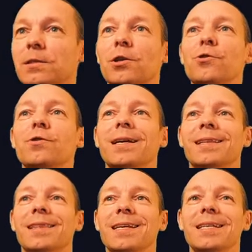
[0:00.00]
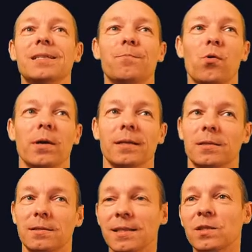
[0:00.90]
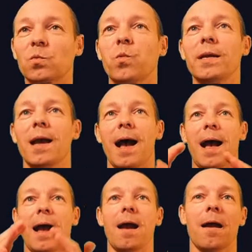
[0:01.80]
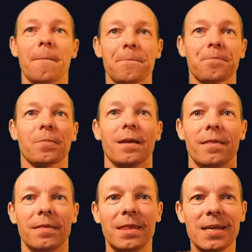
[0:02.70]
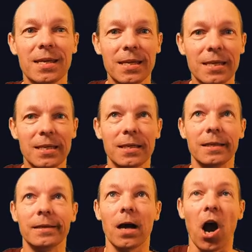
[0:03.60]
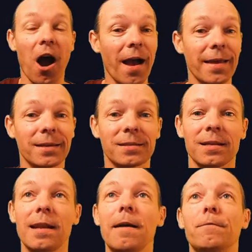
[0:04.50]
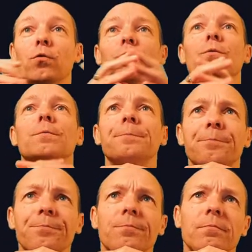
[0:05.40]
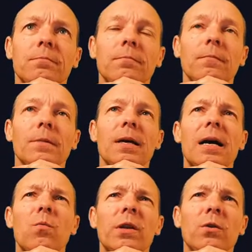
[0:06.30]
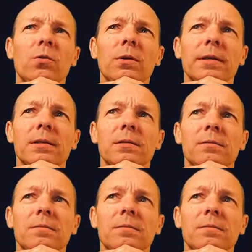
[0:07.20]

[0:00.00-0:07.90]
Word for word: So you get these points. Since we are the highest level uh, what do you call it?